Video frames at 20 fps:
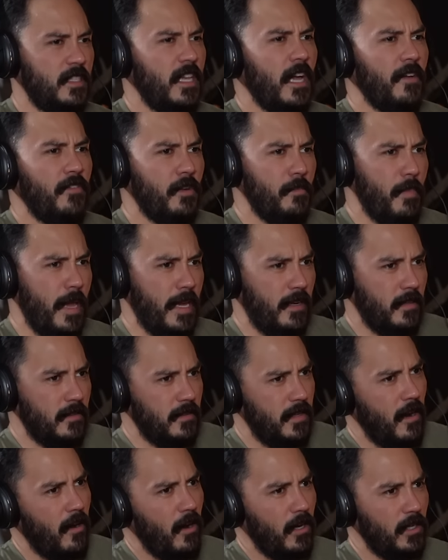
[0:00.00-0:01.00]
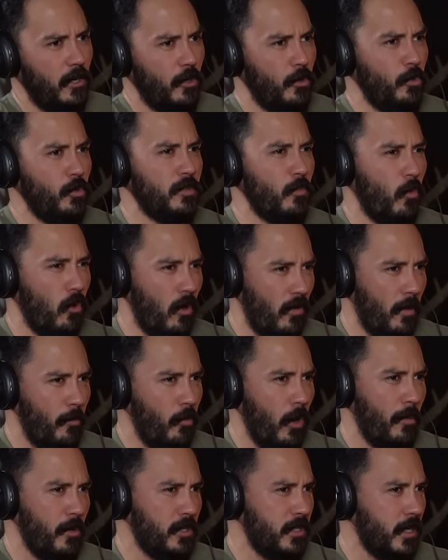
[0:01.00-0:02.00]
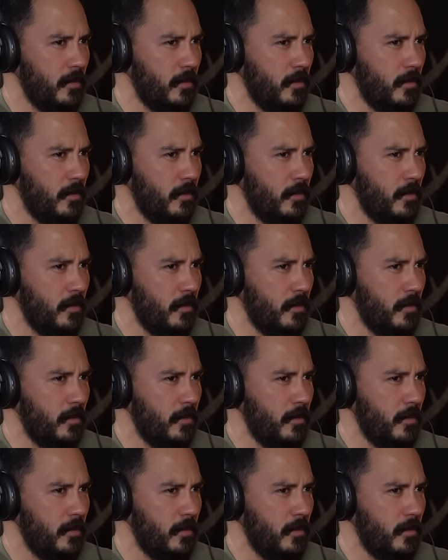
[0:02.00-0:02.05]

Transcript: This is Kevin Bacon's character, who was more of a prepper